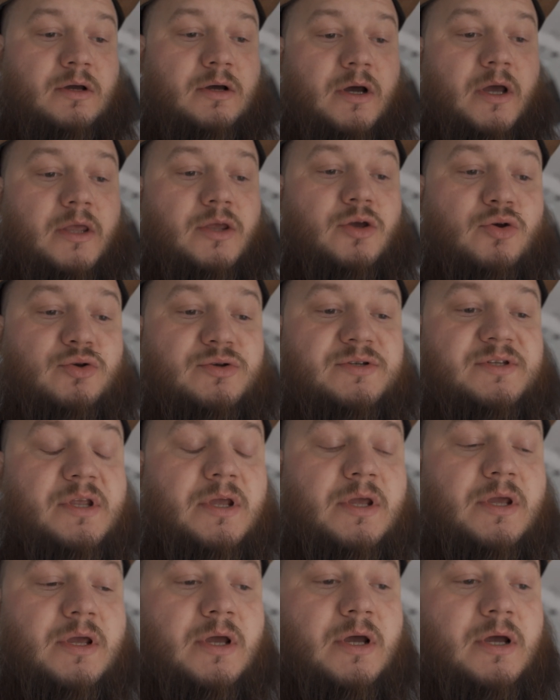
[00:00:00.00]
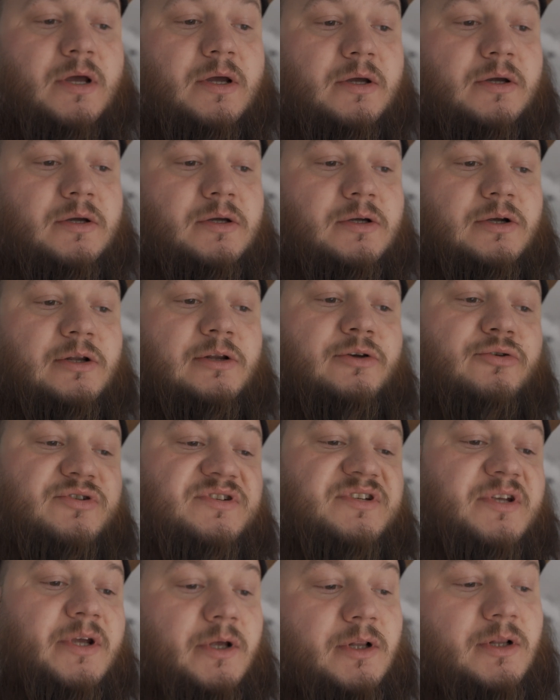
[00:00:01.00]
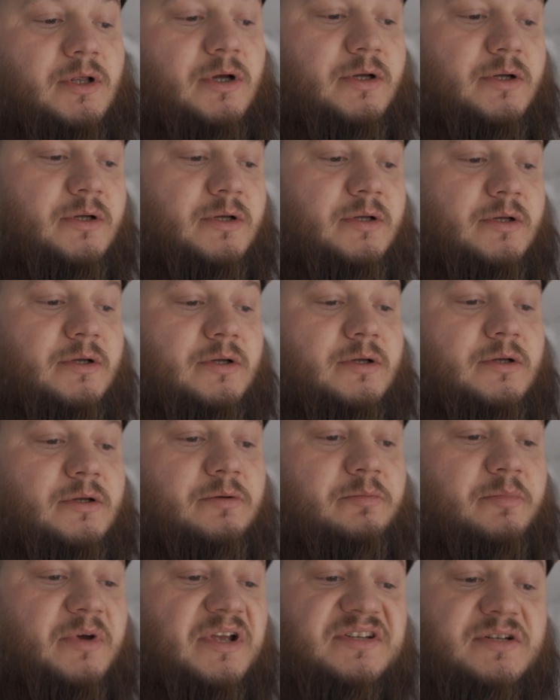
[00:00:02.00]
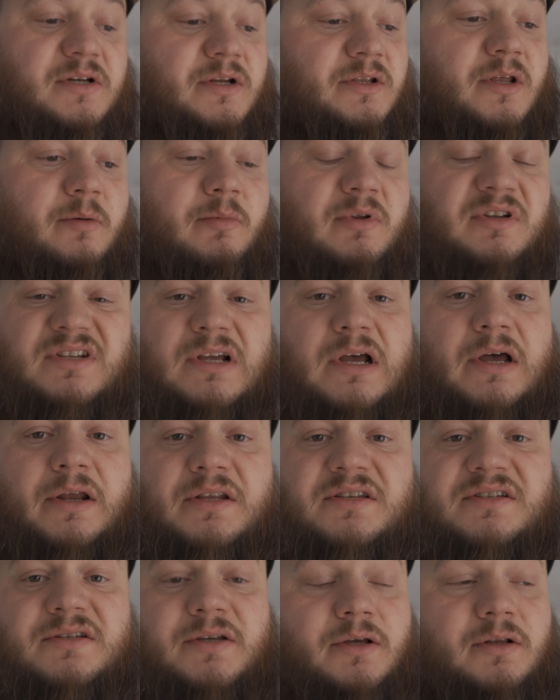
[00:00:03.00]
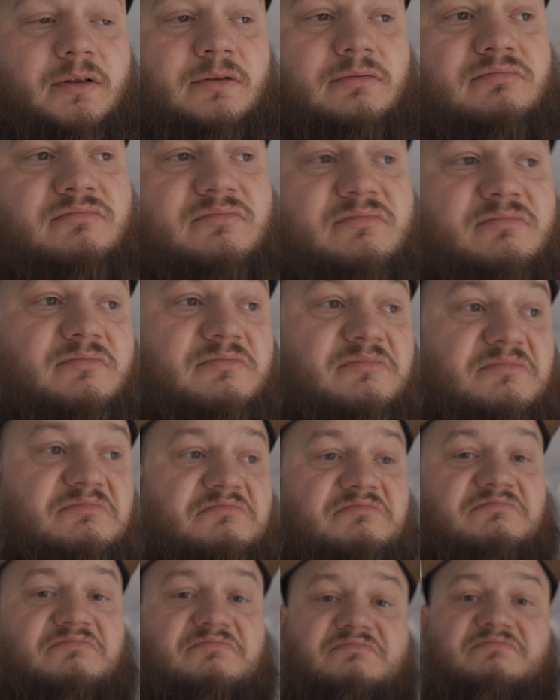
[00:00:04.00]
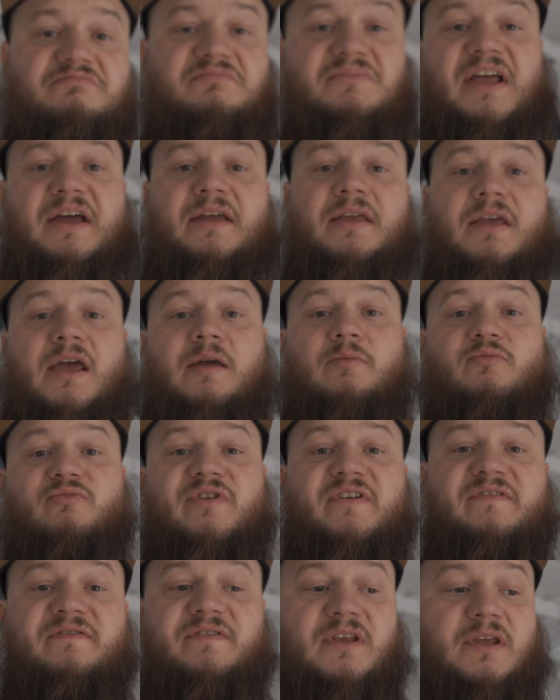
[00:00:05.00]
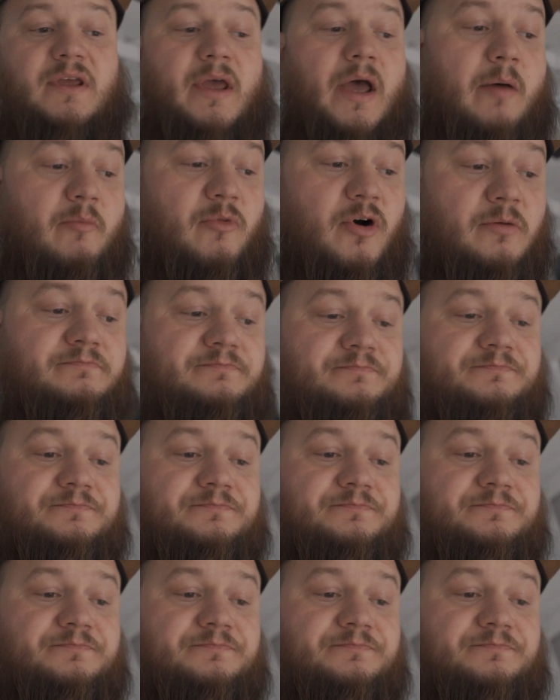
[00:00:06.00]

I used the glue seal, basically double-sided seal that came with the camera,